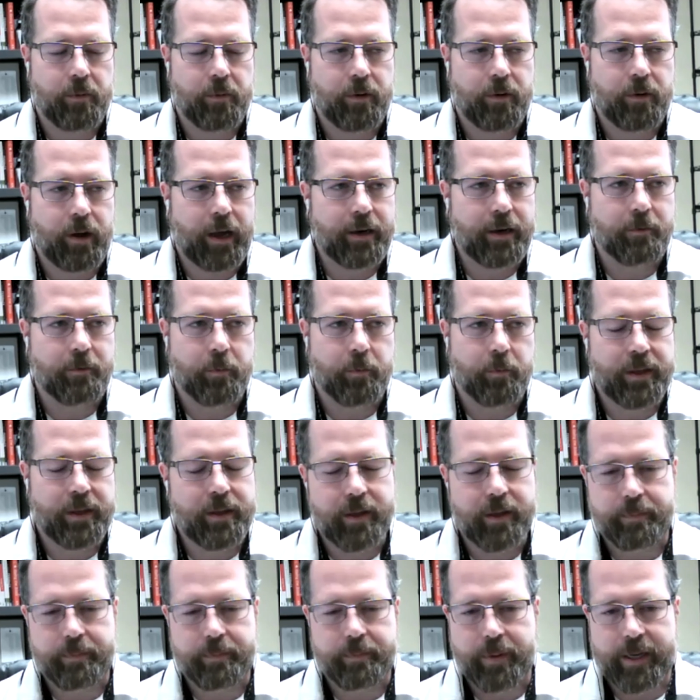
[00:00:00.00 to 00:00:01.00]
on a
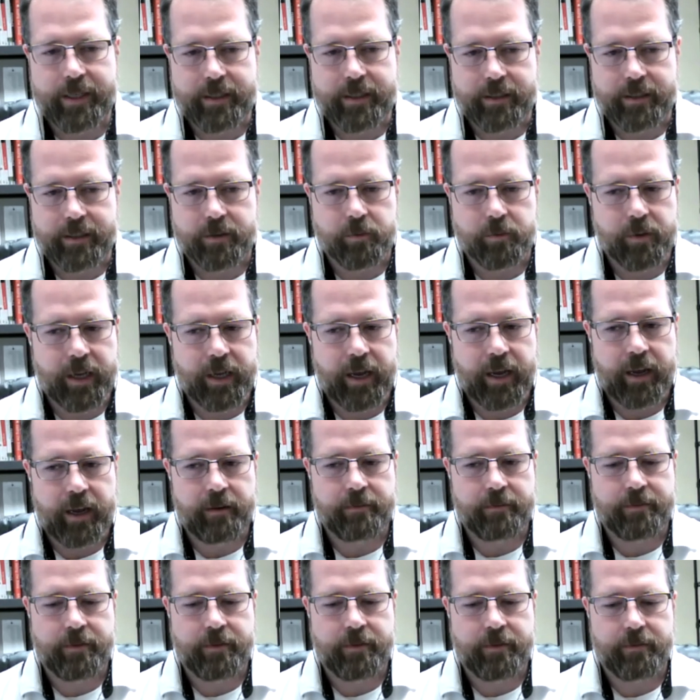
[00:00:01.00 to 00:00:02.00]
weekly basis, we
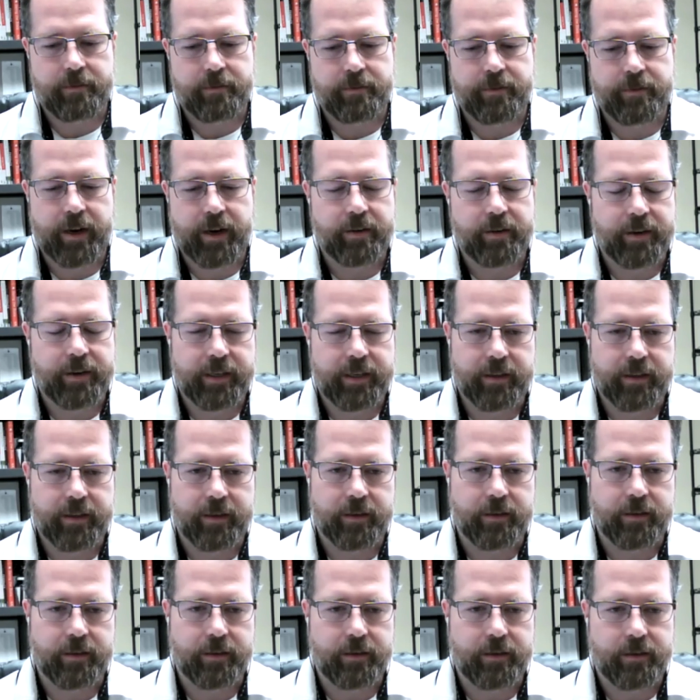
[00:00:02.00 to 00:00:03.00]
have very
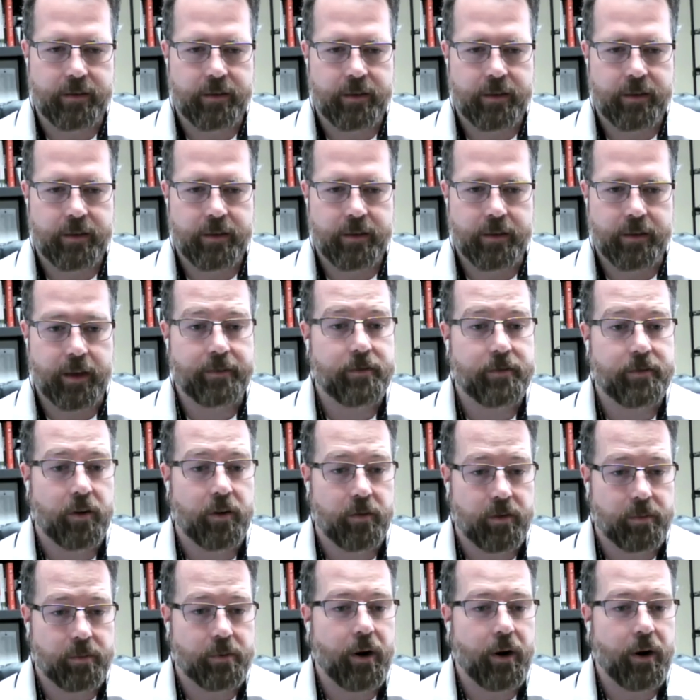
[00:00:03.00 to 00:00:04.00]
little
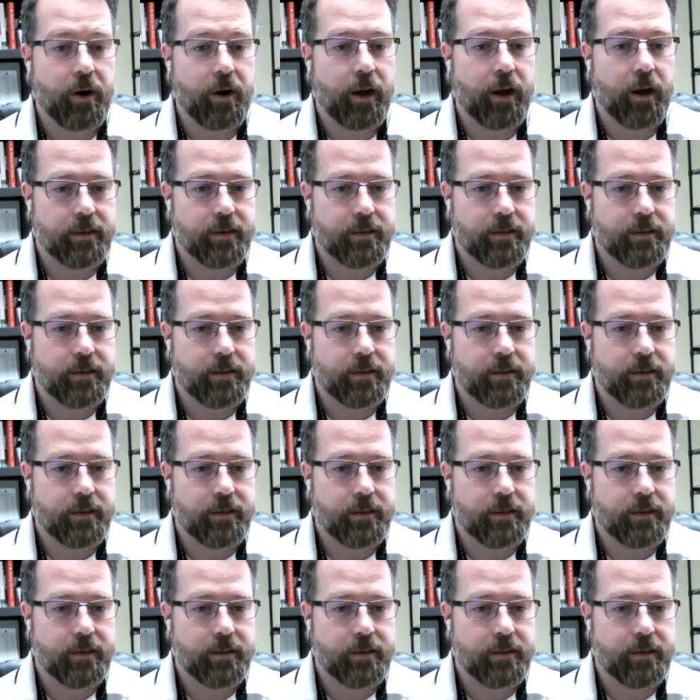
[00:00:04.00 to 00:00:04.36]
leftover product.